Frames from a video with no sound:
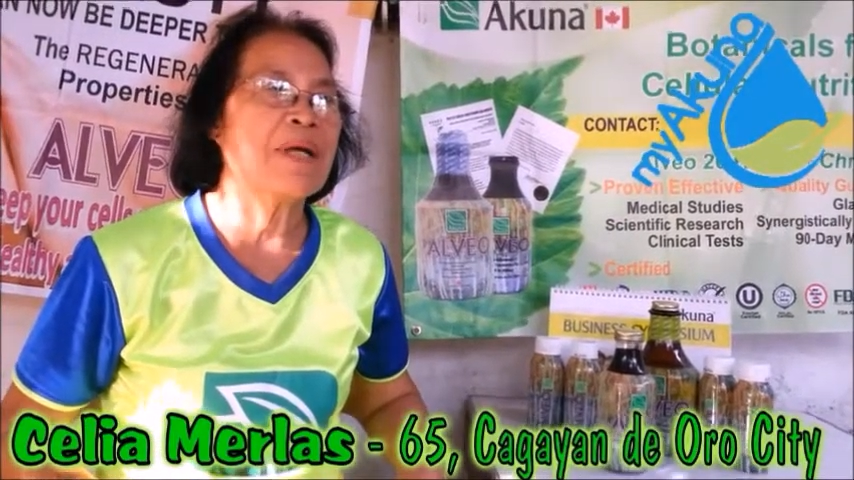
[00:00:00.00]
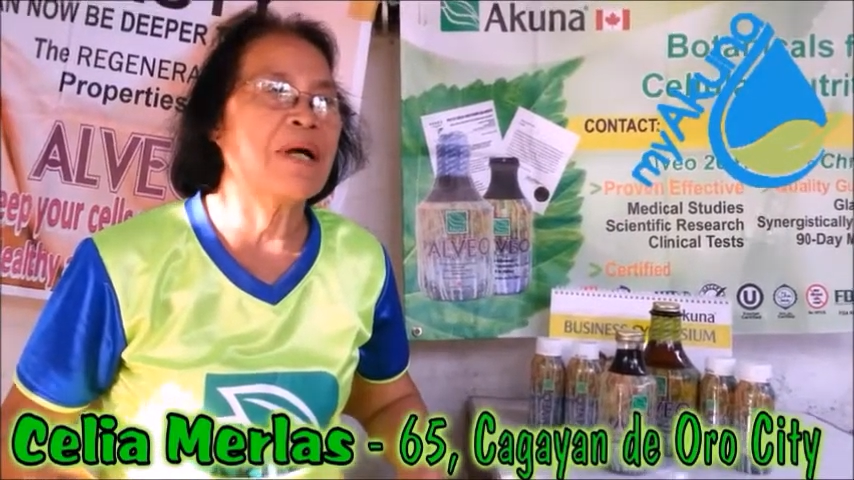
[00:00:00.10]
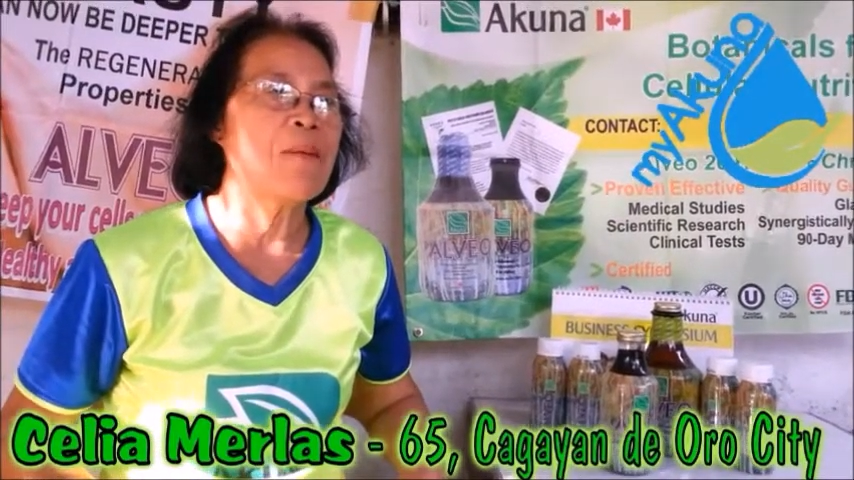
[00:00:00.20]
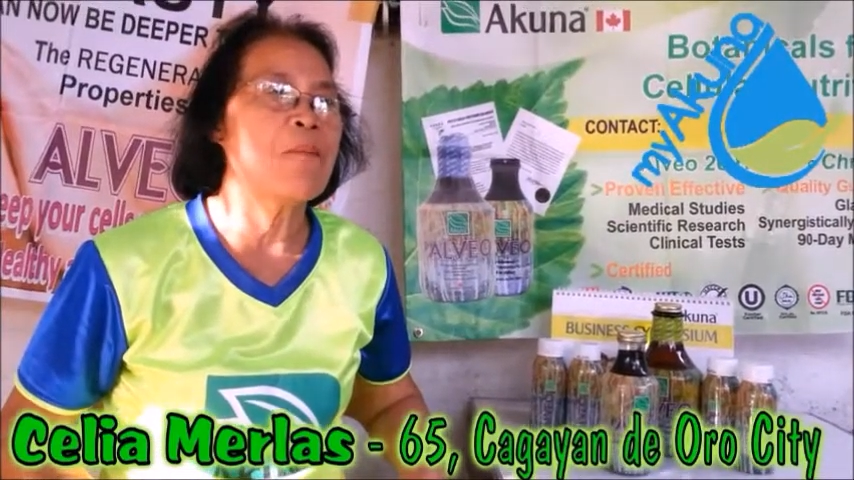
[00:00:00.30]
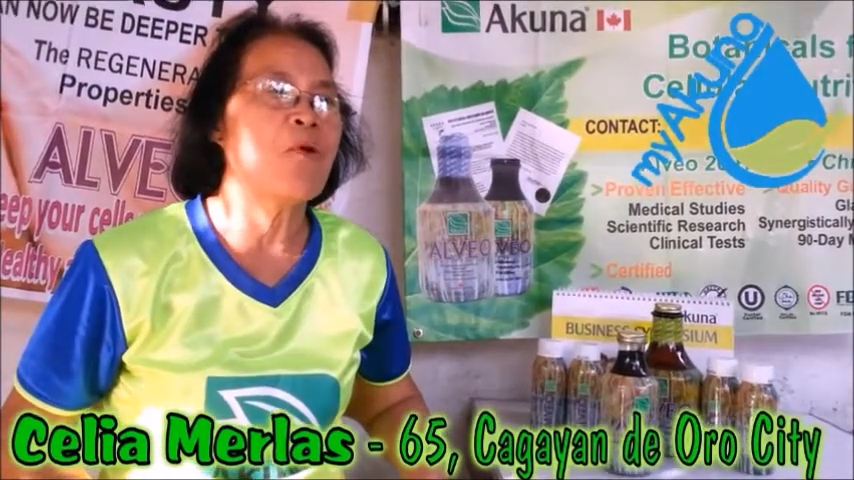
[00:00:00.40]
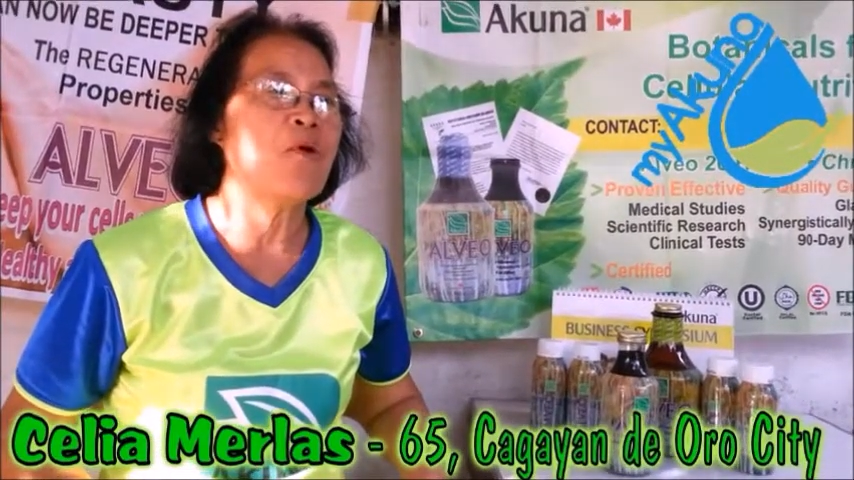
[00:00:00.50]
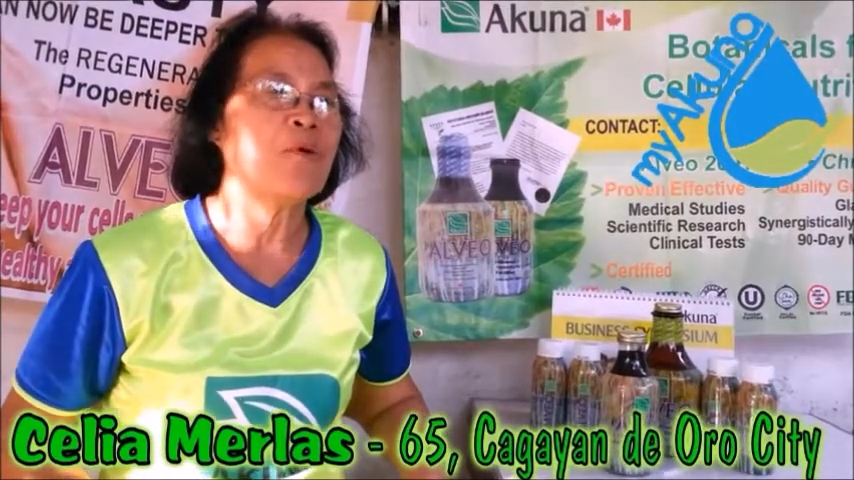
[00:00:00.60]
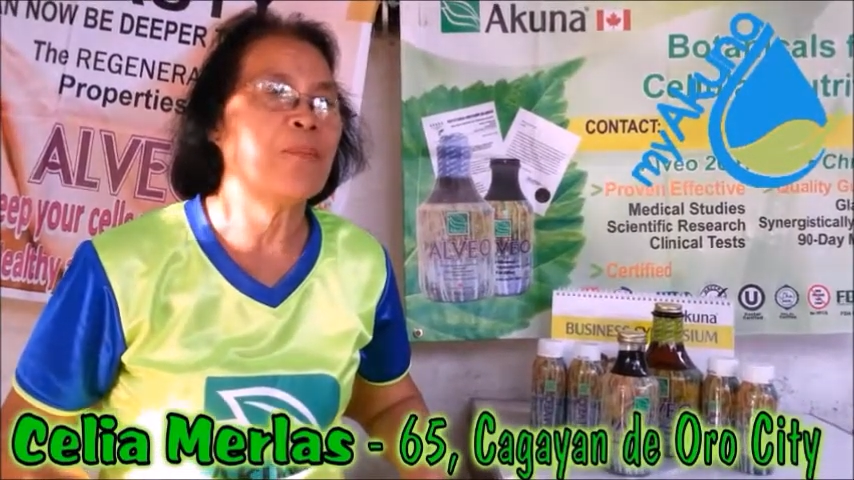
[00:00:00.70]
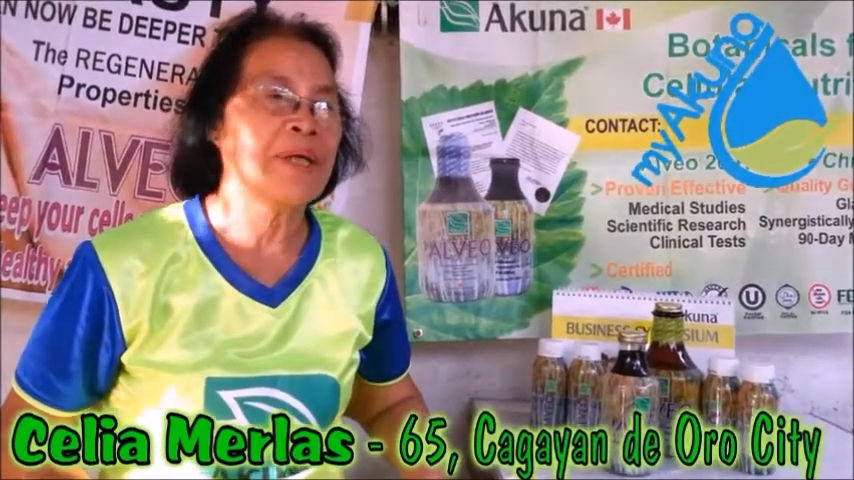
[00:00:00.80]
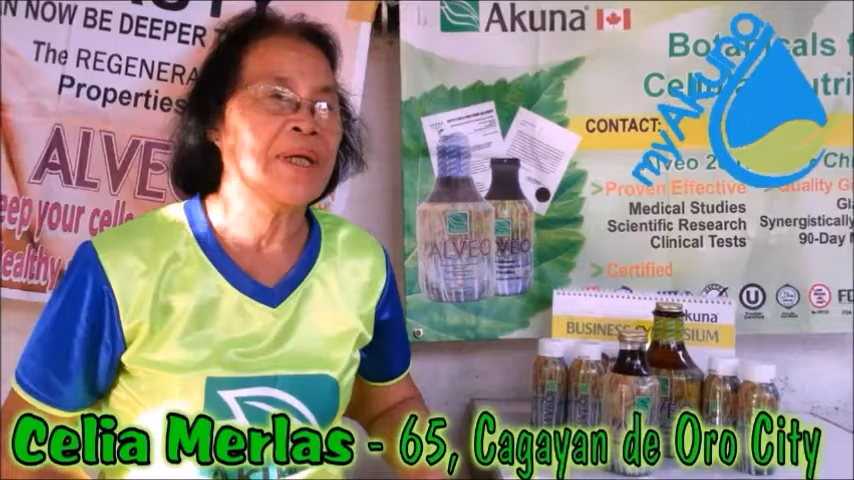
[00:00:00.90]
become
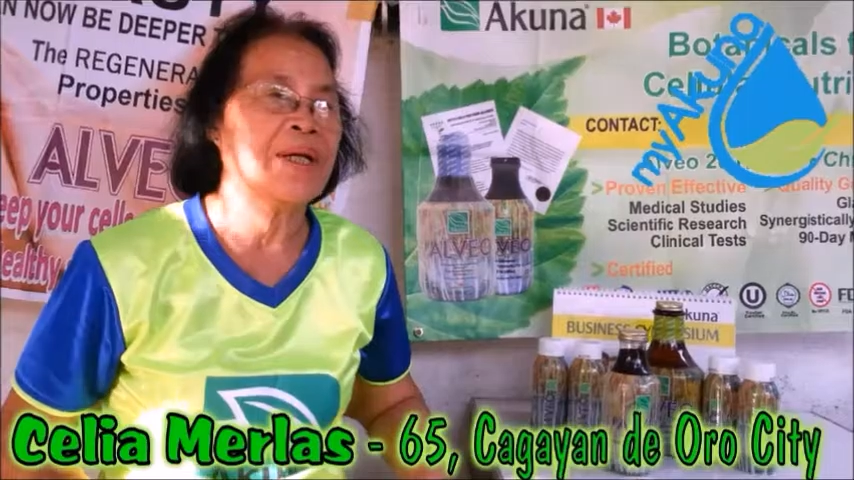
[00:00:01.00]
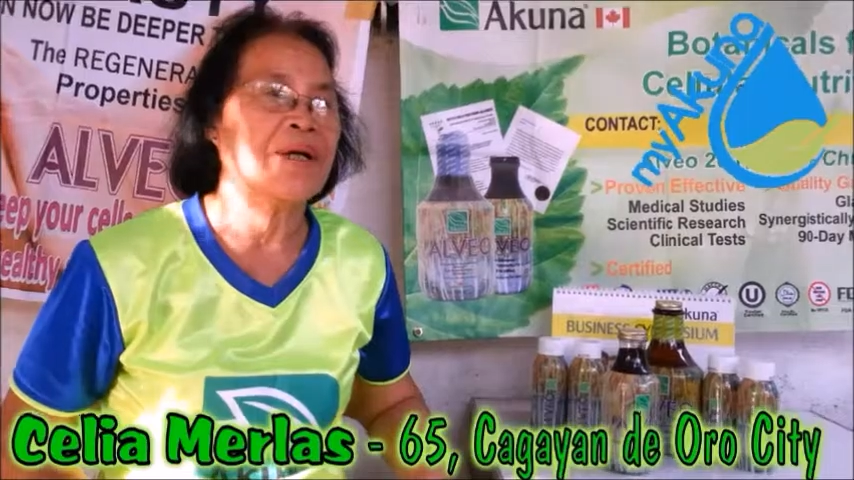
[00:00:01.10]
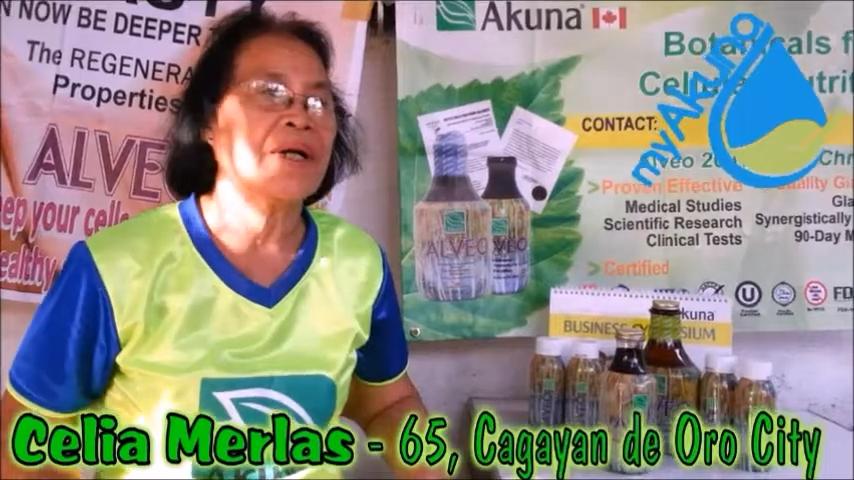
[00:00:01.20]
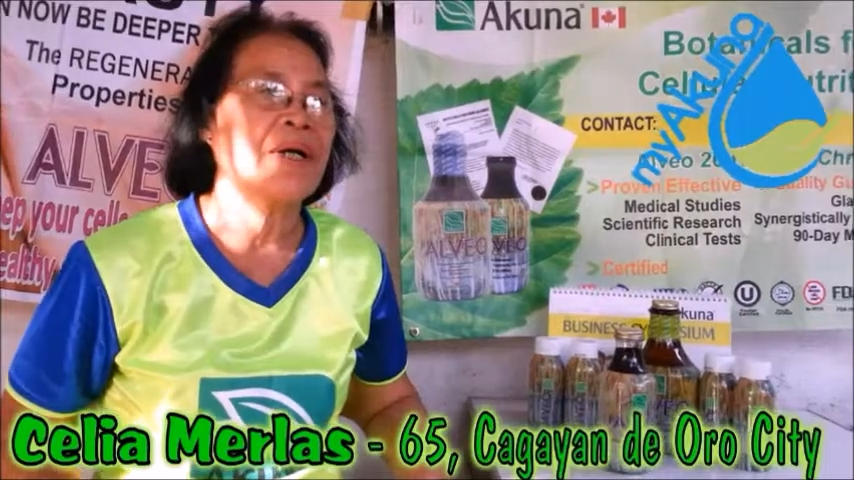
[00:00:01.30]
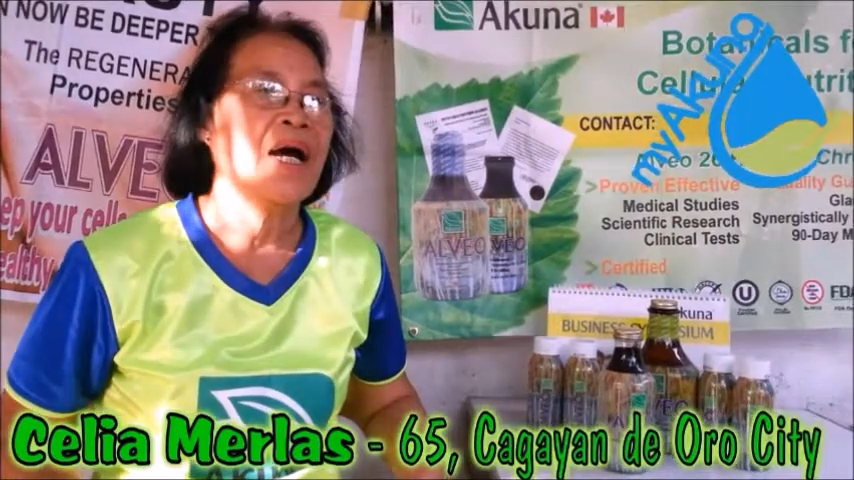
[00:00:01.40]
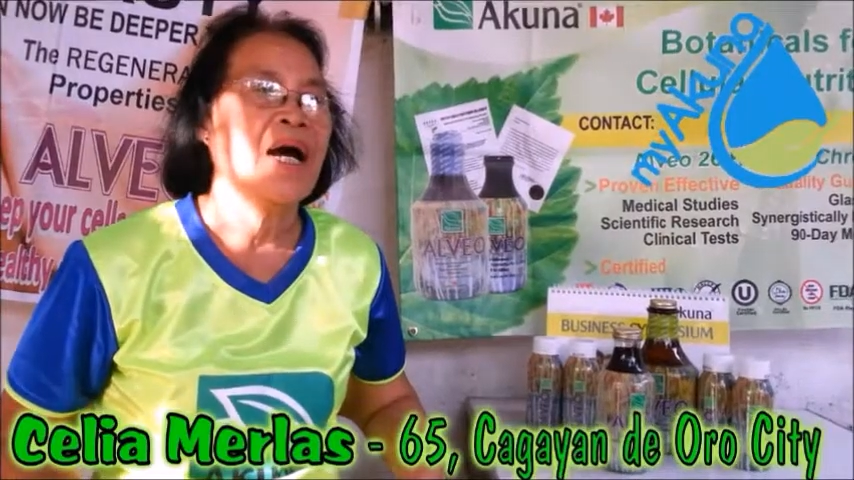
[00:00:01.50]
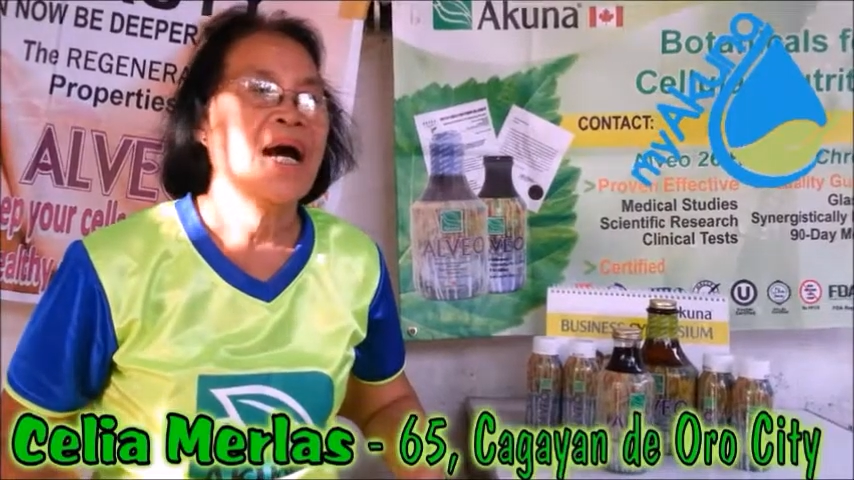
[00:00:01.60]
more bigger.